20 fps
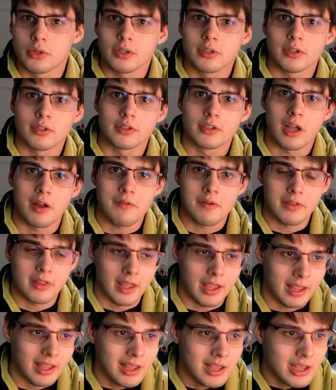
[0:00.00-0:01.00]
just discovered
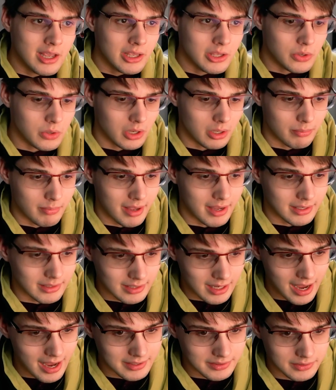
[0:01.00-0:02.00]
that you can make
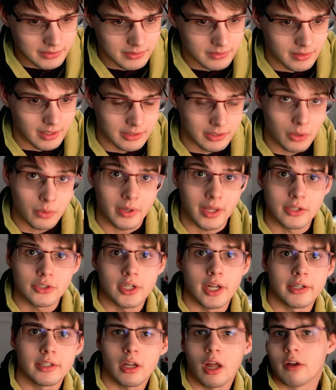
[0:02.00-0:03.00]
tasks that don't get
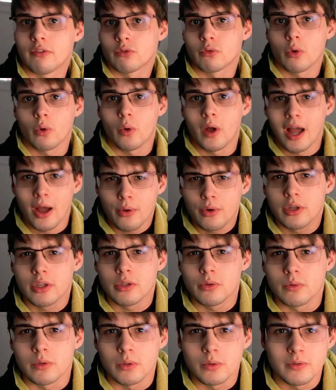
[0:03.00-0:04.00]
checked off. How
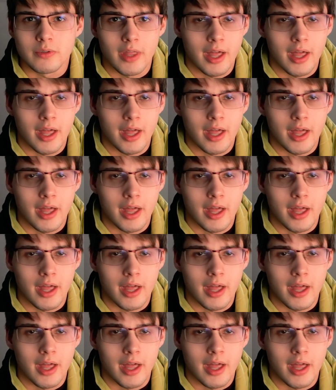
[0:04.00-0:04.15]
can you use